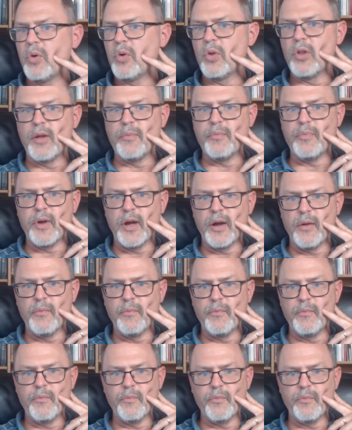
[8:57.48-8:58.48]
pull up
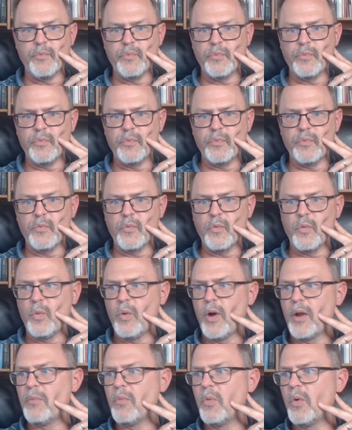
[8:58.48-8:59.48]

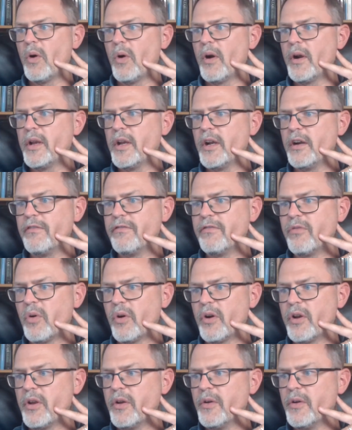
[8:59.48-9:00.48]
one more here
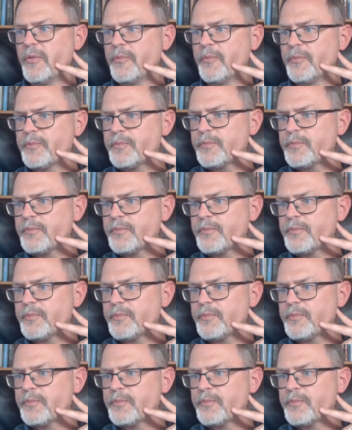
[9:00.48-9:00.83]
for you.